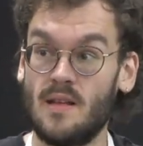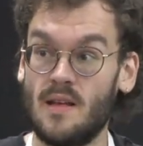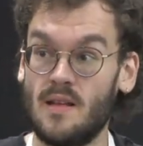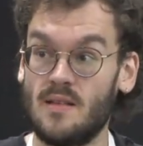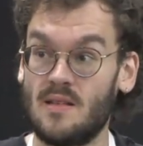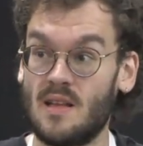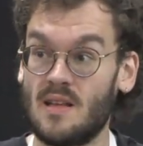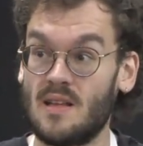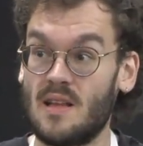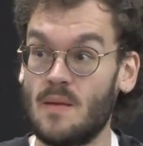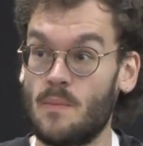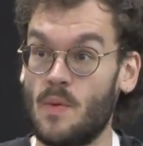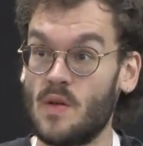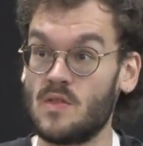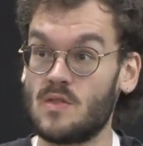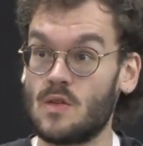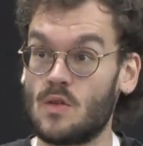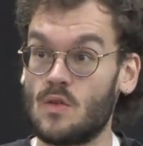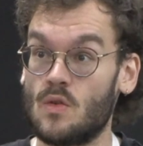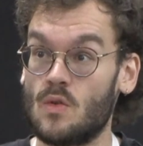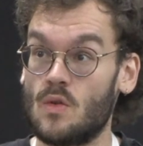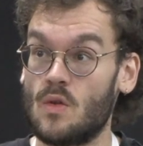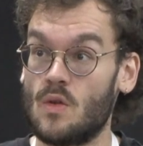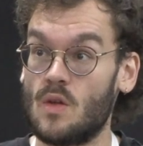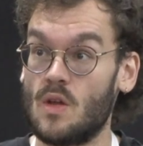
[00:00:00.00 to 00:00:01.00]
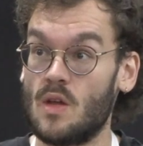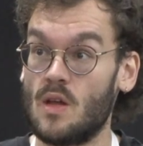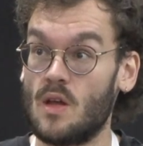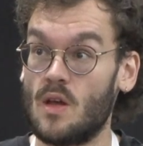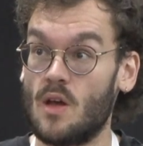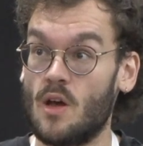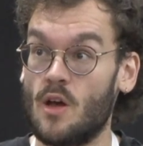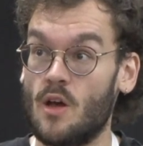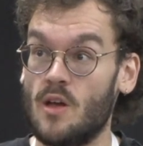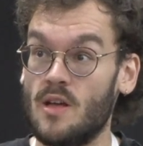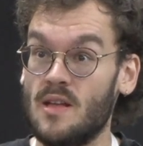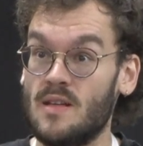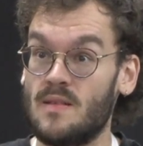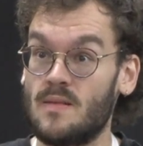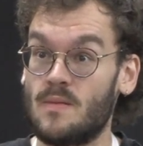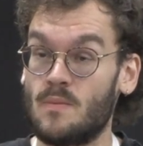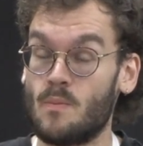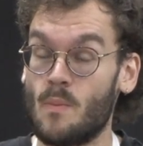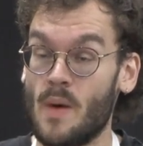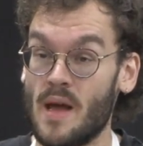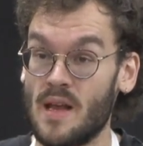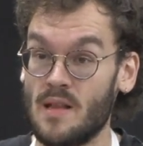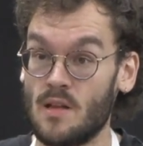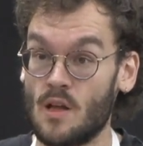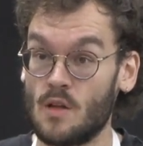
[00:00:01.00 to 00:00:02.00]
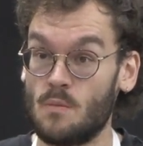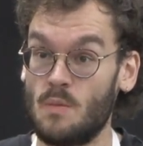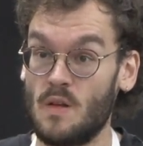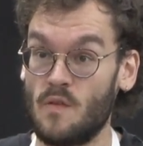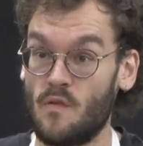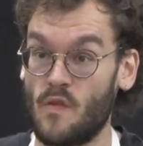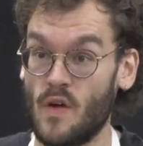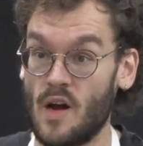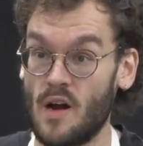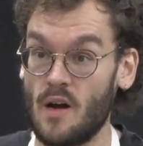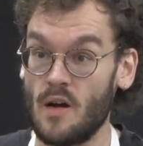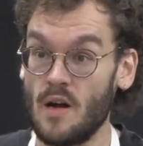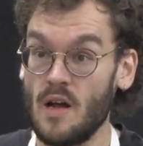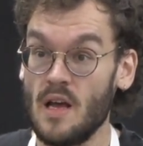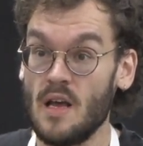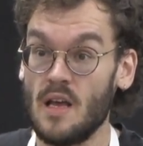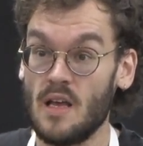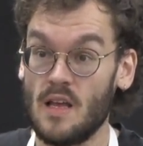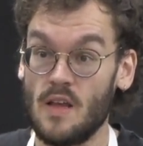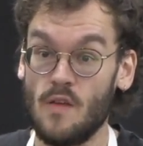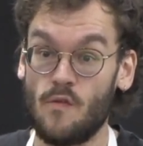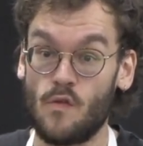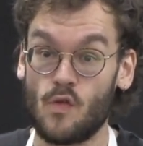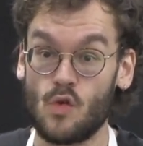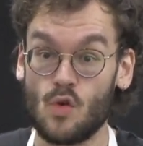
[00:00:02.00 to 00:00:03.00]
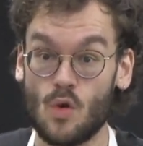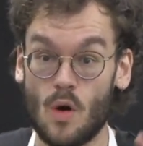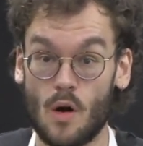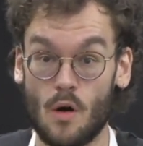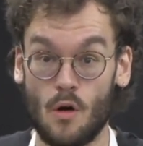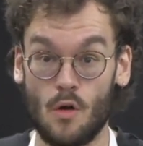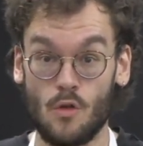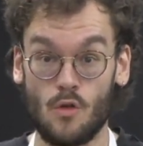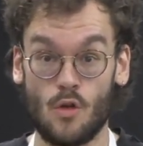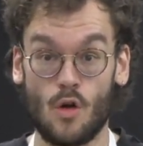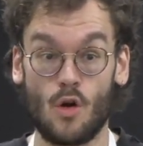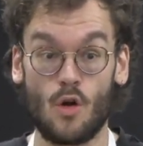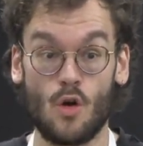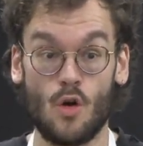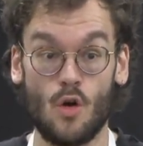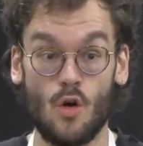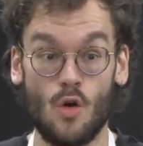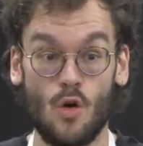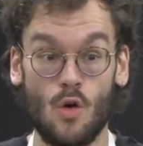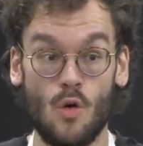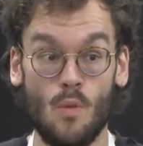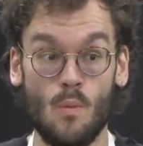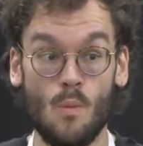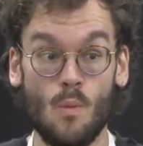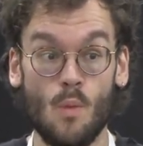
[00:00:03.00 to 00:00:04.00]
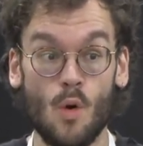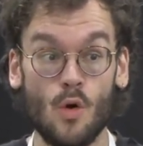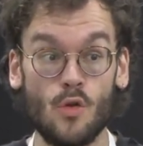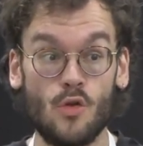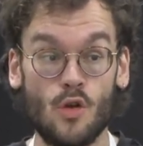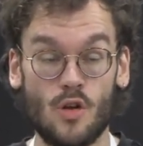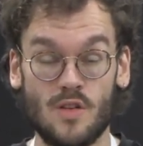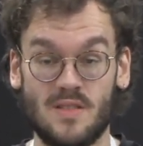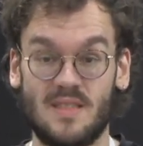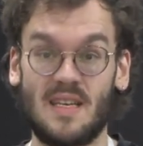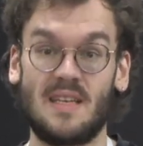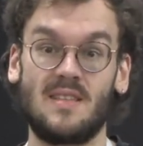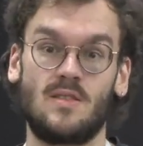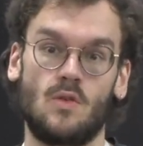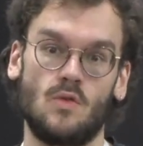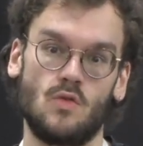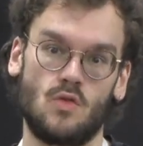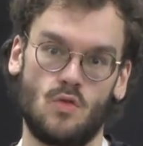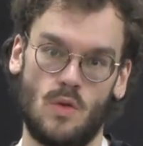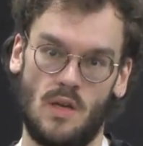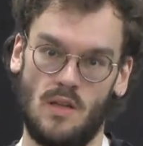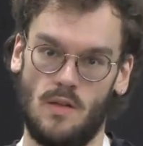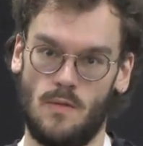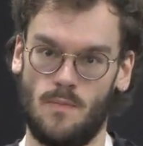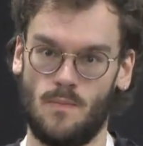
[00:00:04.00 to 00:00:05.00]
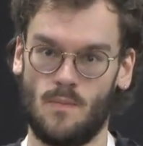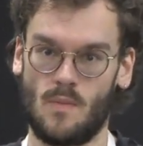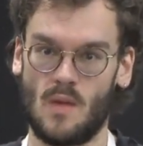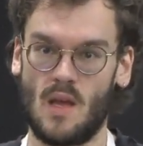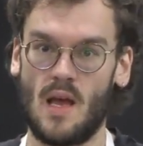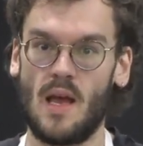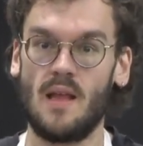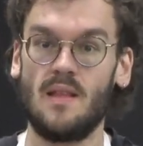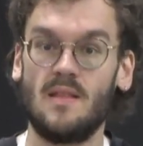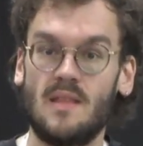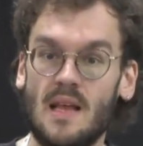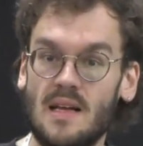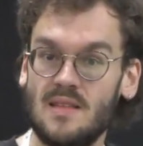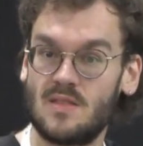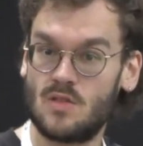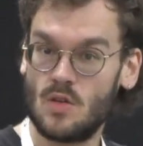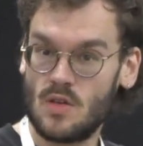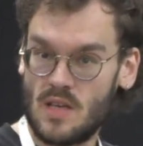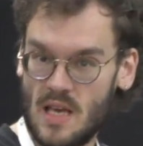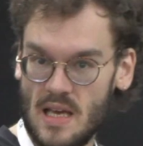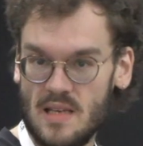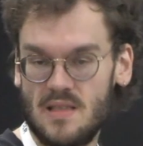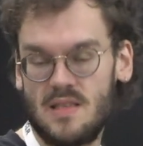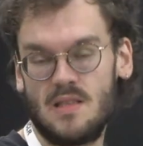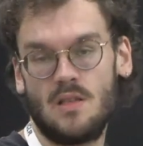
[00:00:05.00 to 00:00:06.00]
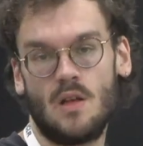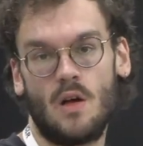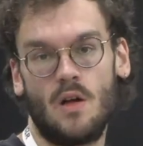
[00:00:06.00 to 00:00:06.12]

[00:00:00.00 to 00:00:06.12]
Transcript: That depends on. It might not be fair if you are under a model size constraint, and that's the case in.